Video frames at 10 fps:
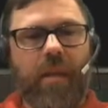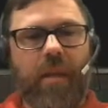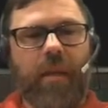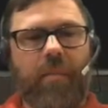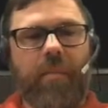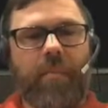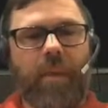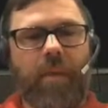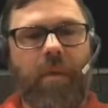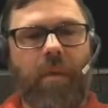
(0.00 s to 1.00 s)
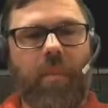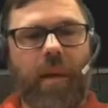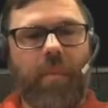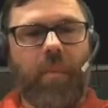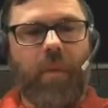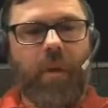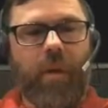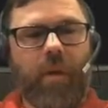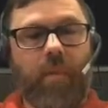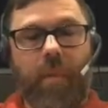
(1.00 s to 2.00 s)
on my point
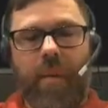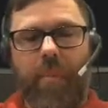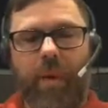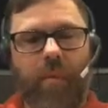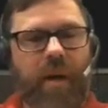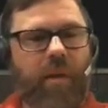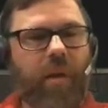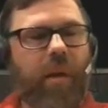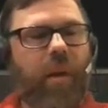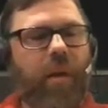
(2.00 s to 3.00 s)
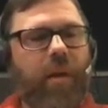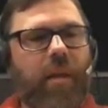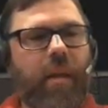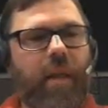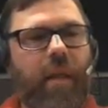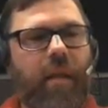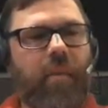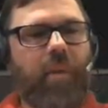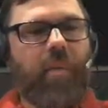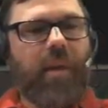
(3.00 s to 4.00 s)
or my part rather,
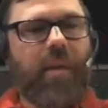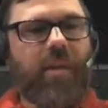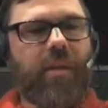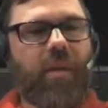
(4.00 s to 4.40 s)
that we missed.